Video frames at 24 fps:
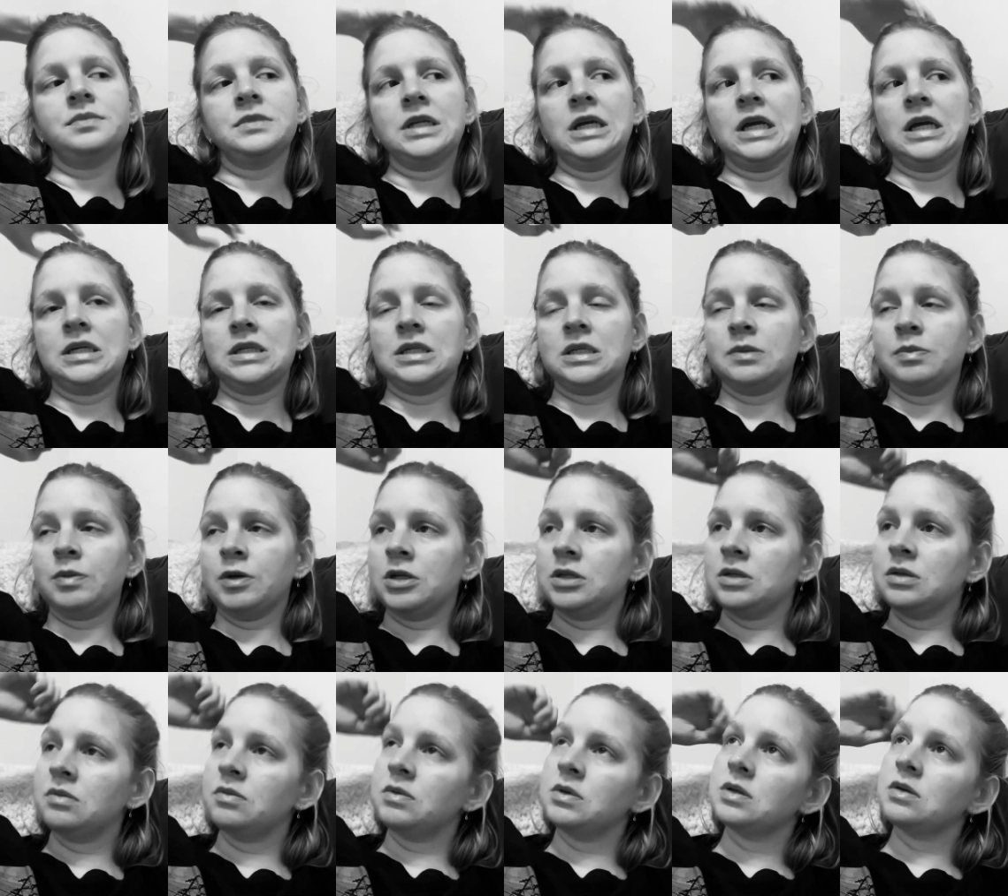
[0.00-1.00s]
because this
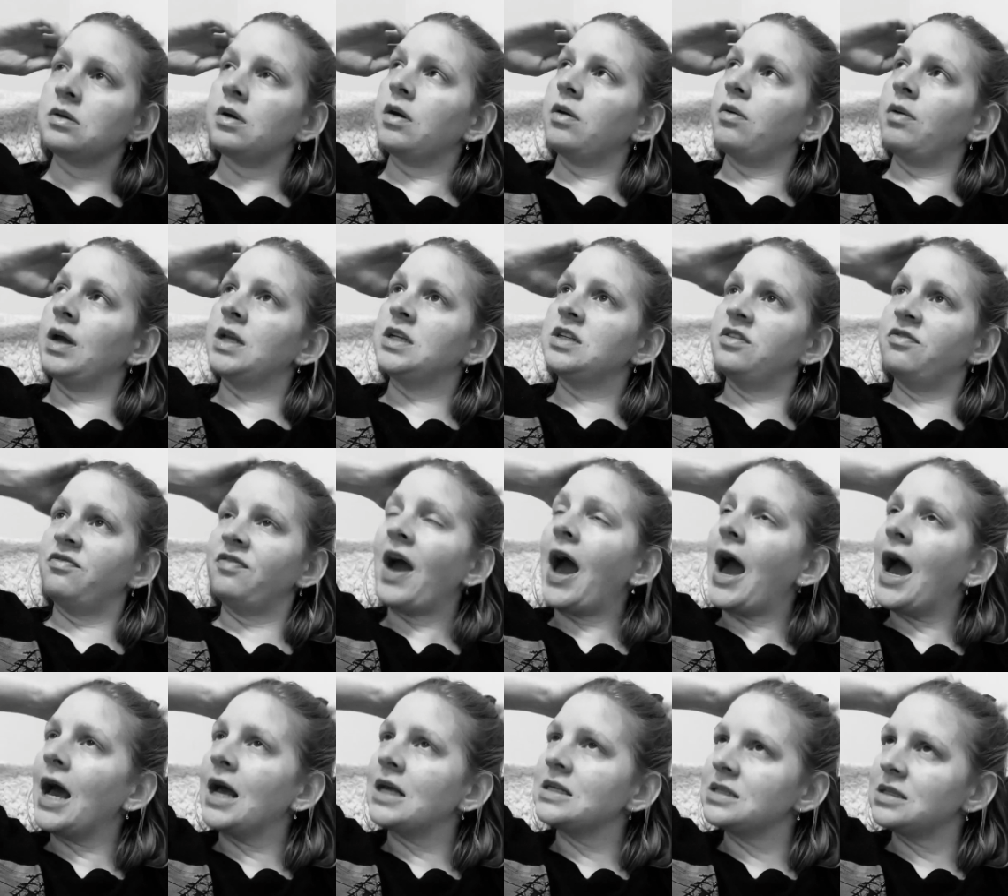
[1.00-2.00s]
person was going way too
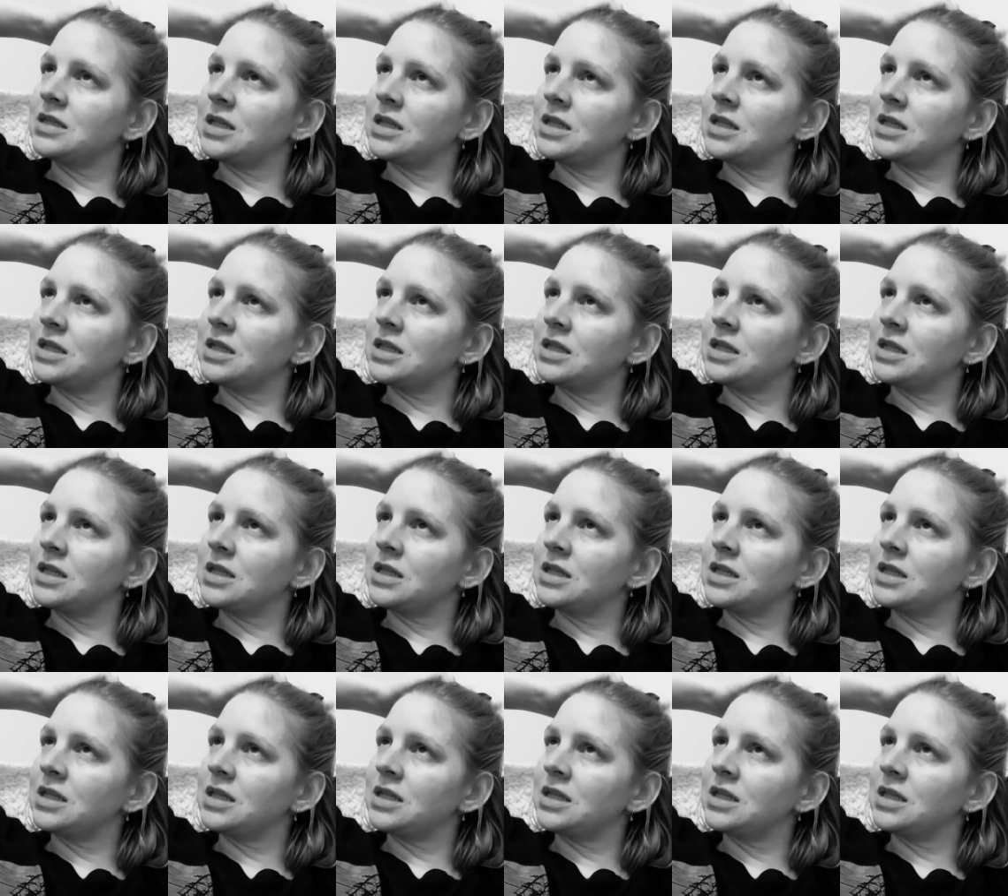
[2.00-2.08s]
fast.